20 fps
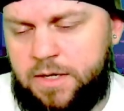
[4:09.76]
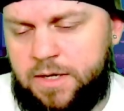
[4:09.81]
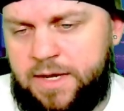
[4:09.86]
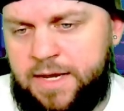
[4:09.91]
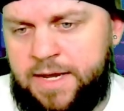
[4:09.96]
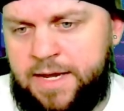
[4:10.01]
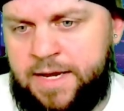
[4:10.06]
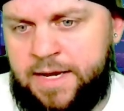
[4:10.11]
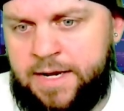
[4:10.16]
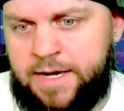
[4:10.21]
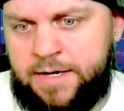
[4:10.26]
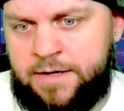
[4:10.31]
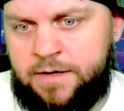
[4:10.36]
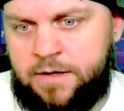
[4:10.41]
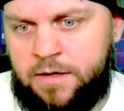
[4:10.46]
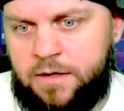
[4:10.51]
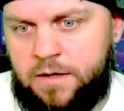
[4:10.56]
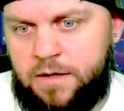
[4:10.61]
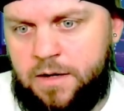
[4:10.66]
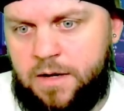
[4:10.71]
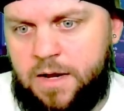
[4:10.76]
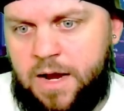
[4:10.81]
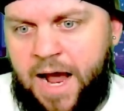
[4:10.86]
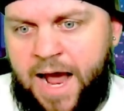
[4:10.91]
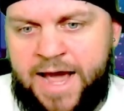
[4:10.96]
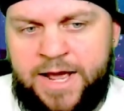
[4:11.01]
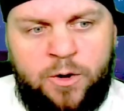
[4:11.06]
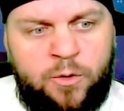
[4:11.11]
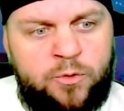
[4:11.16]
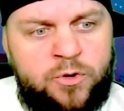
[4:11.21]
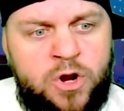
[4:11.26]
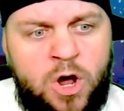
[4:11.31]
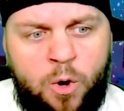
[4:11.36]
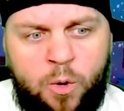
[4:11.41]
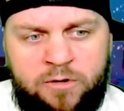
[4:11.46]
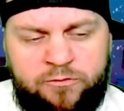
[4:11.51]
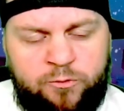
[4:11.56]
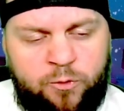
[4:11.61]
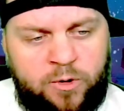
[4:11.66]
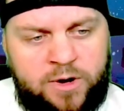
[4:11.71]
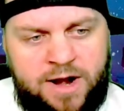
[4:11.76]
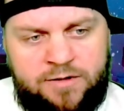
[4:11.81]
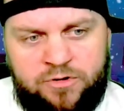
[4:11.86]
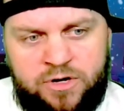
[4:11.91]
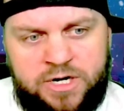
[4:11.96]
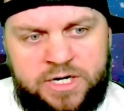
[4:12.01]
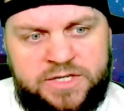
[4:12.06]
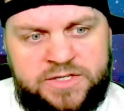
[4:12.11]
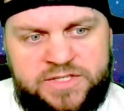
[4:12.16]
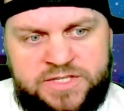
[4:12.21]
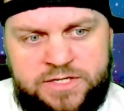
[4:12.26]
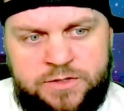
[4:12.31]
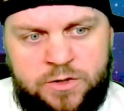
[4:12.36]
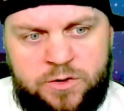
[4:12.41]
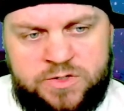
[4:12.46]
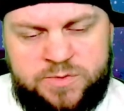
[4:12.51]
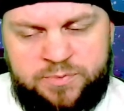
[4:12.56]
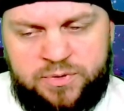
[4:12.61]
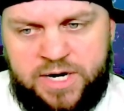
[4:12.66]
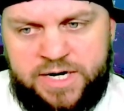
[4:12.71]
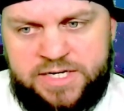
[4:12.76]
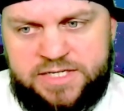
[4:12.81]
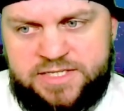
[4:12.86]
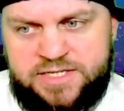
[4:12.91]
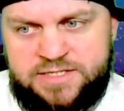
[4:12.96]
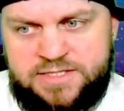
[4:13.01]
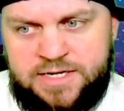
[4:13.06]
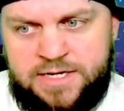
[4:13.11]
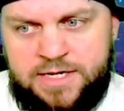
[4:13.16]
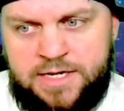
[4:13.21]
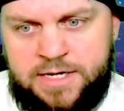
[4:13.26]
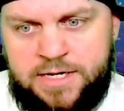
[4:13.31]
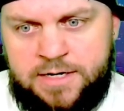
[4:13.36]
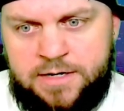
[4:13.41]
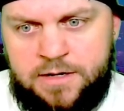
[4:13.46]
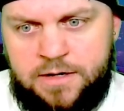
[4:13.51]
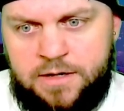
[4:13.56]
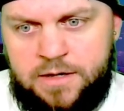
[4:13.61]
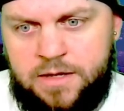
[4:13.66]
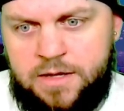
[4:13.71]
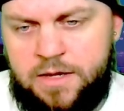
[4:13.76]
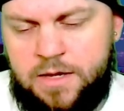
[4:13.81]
and I don't know if we're ever going to see those prices again,